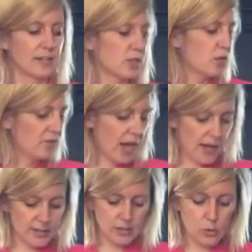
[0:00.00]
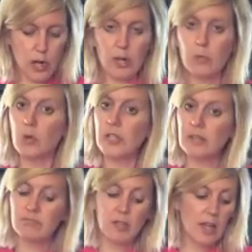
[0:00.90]
So you've got guacamole,
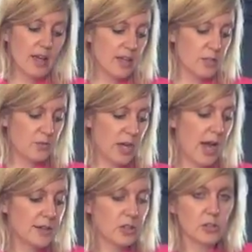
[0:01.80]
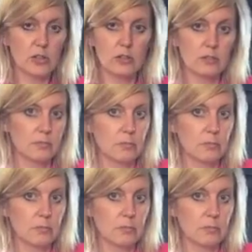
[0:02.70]
you've got your little